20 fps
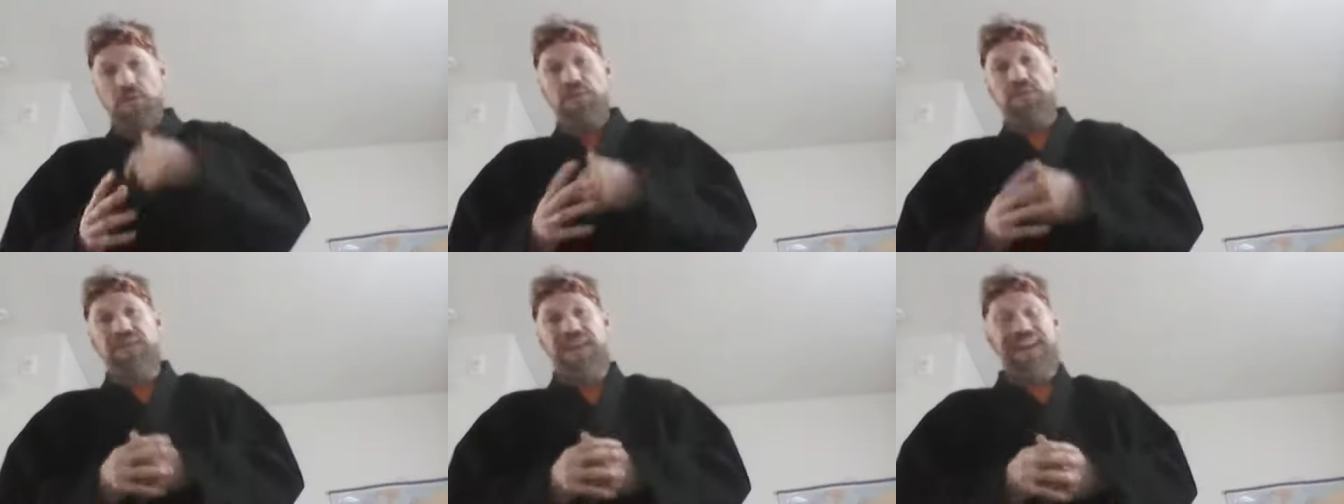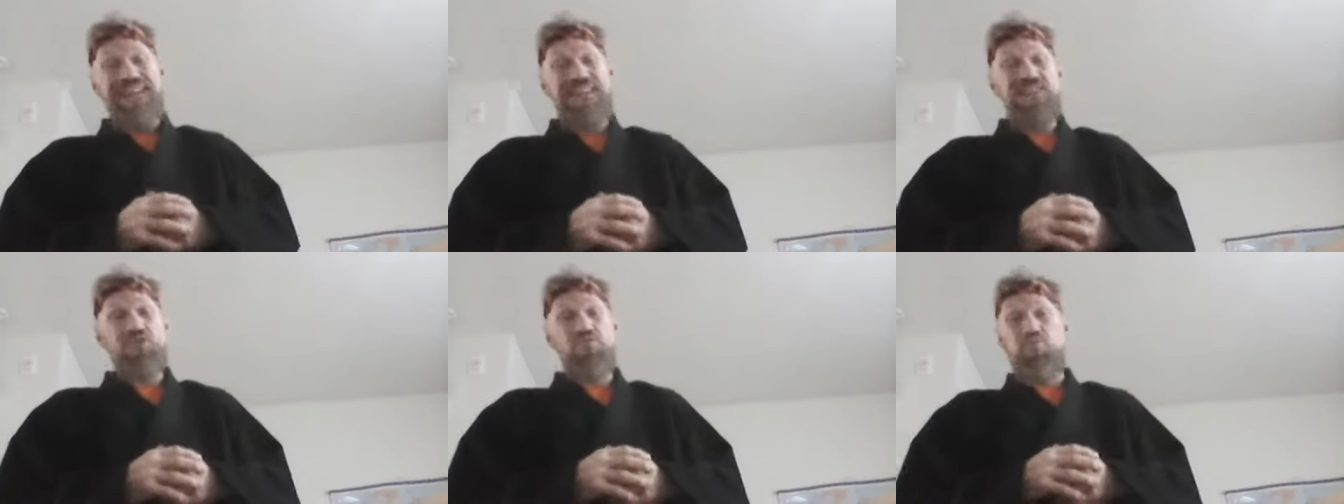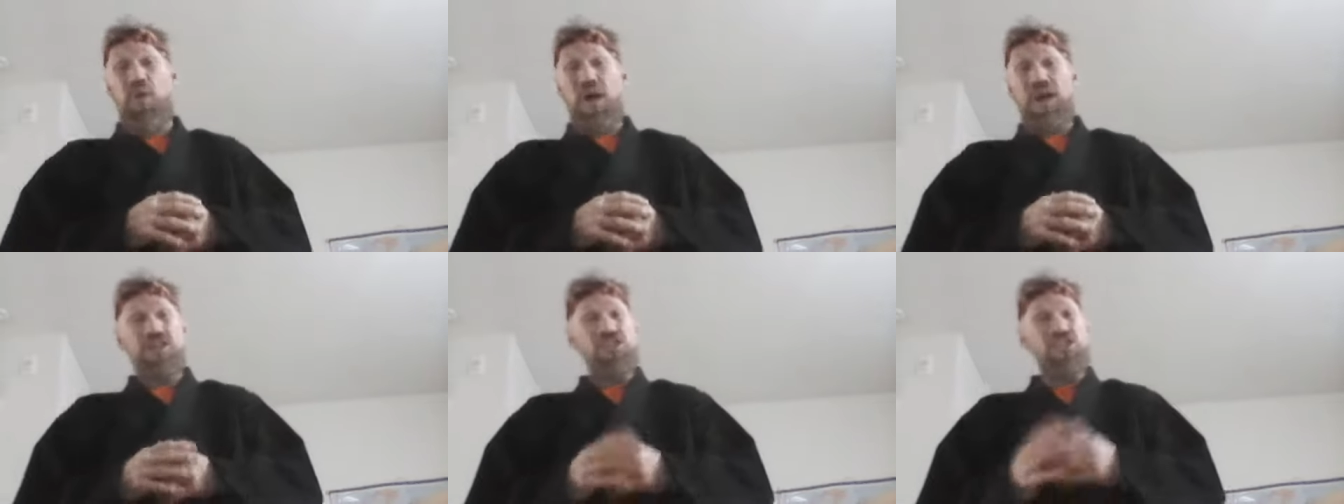that he's
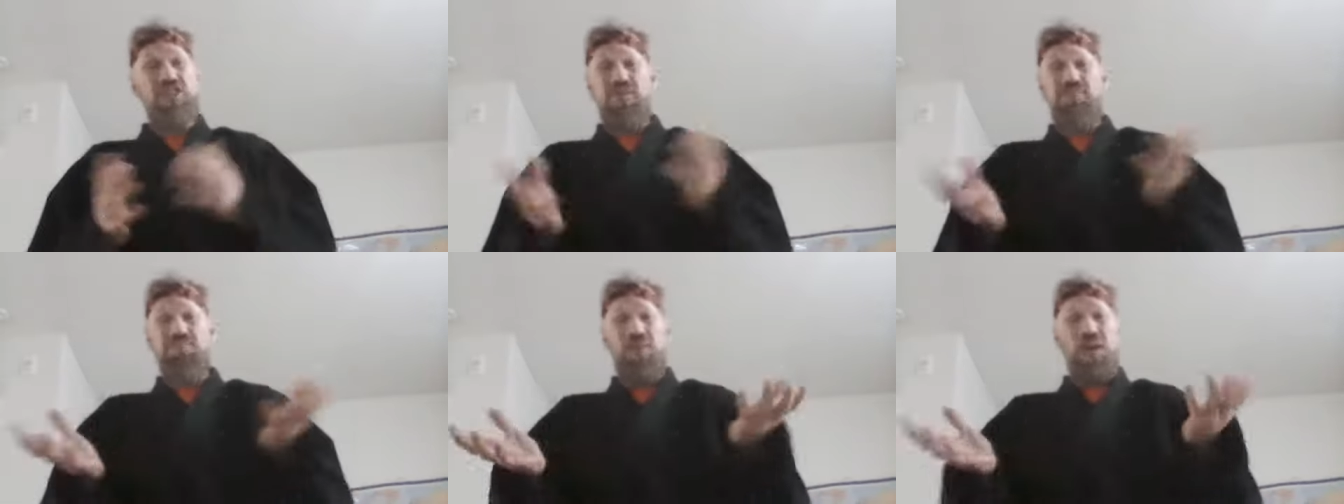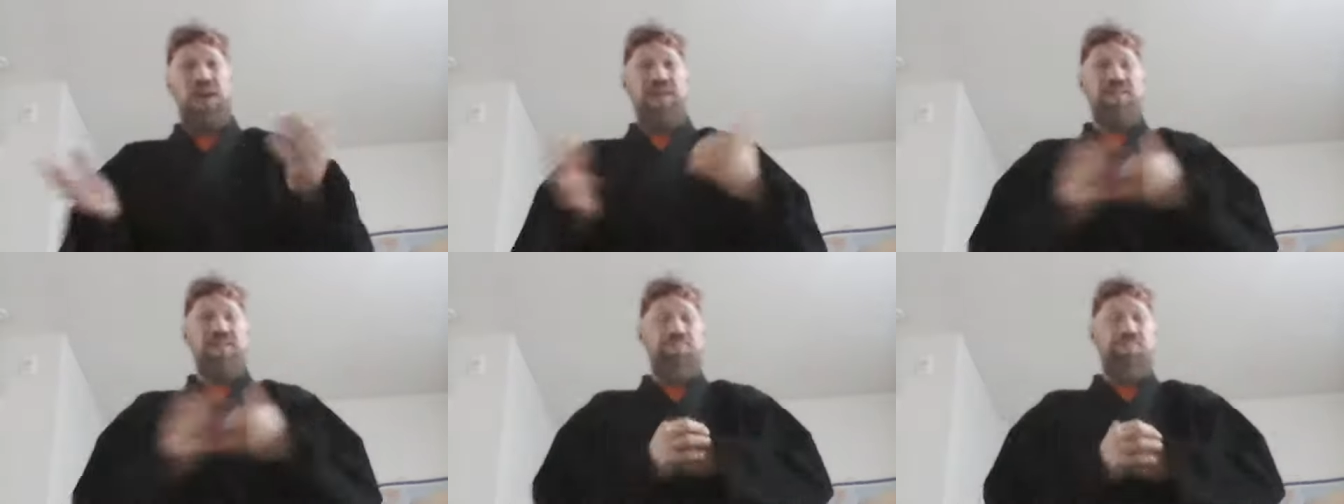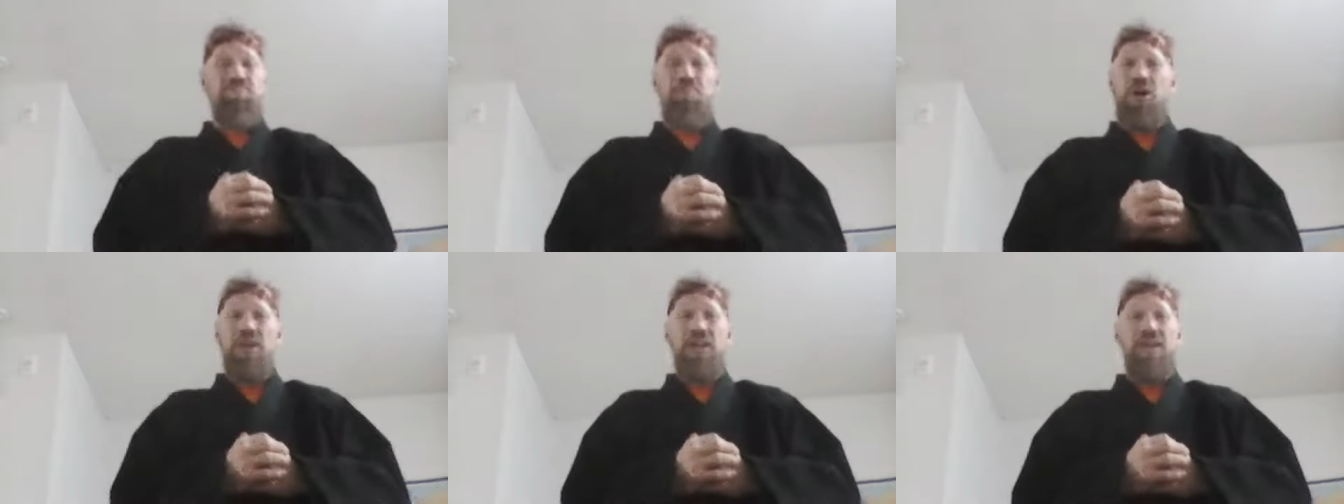rushing by his
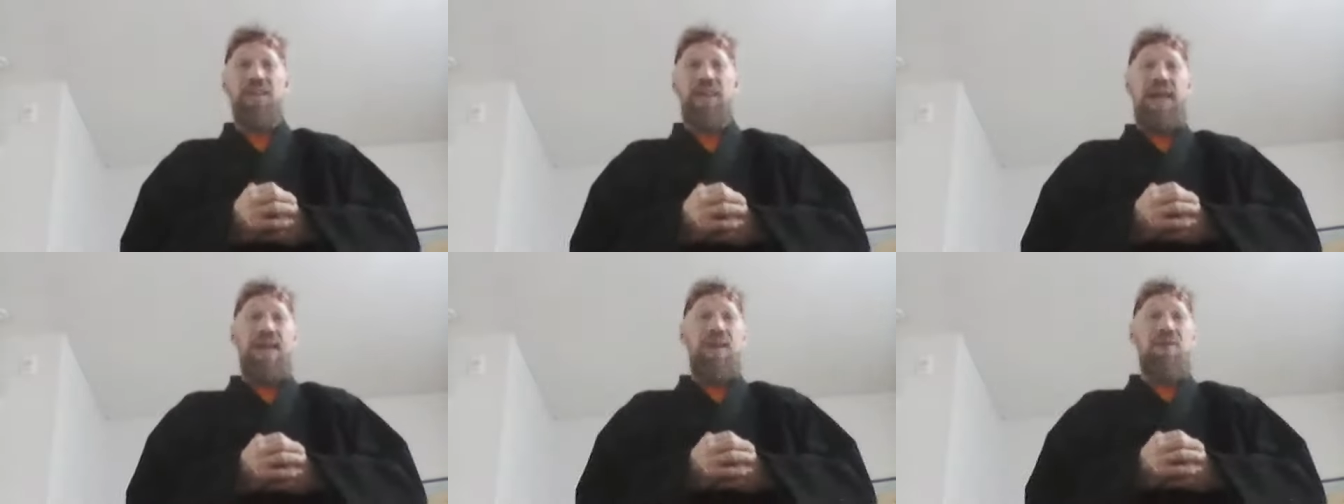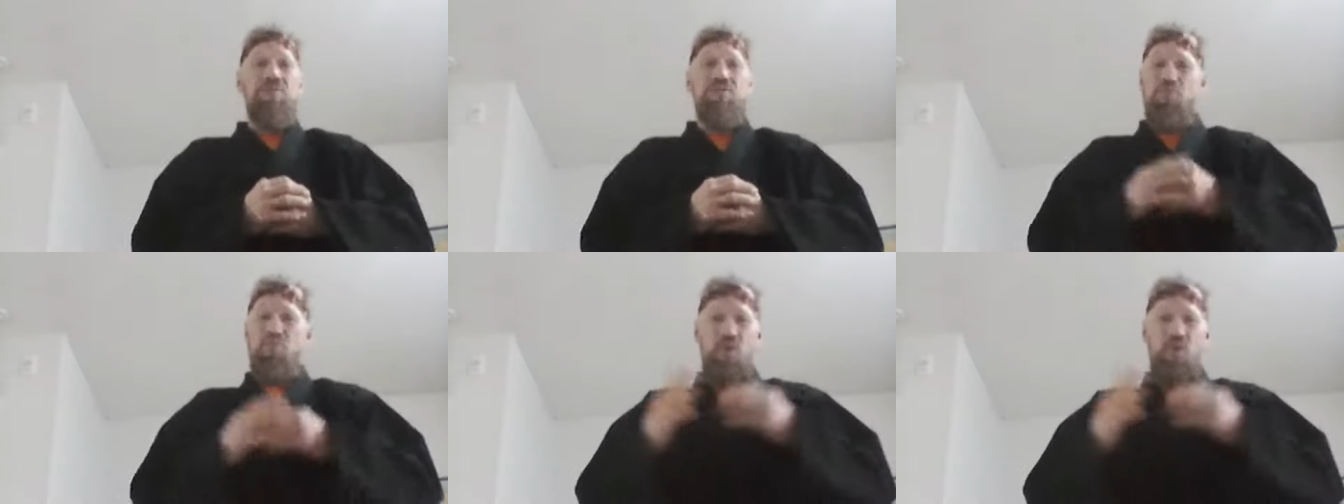body language.